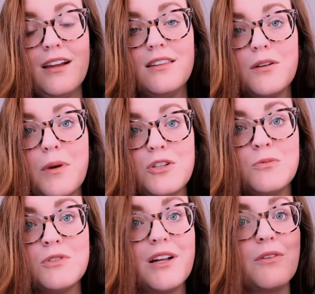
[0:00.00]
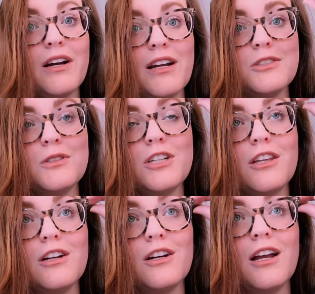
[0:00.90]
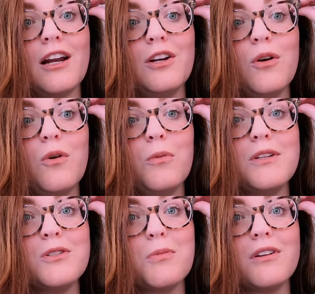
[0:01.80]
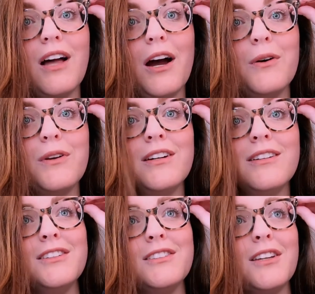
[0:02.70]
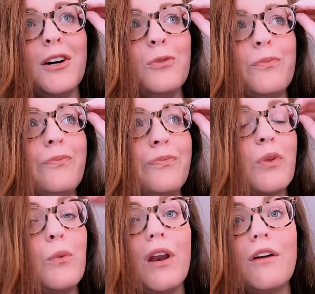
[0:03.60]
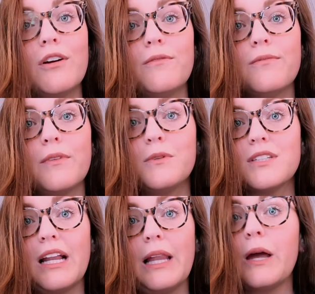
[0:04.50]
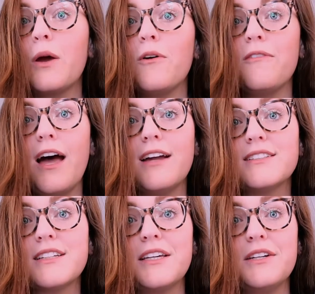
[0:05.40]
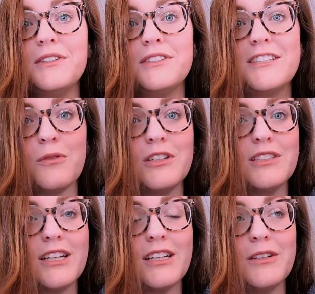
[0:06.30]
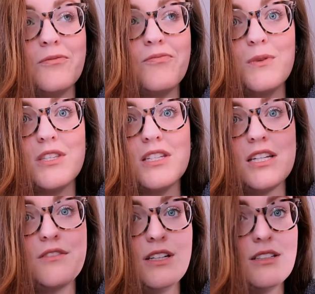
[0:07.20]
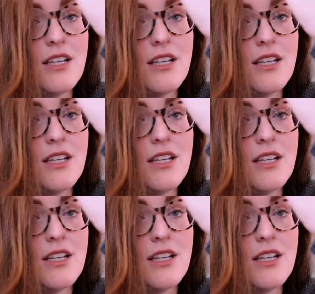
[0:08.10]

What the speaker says: and their bedrooms are like right next to each other and I know he'll be super loud. So whatever, I'm just gonna let go of that guilt. We're just gonna use the TV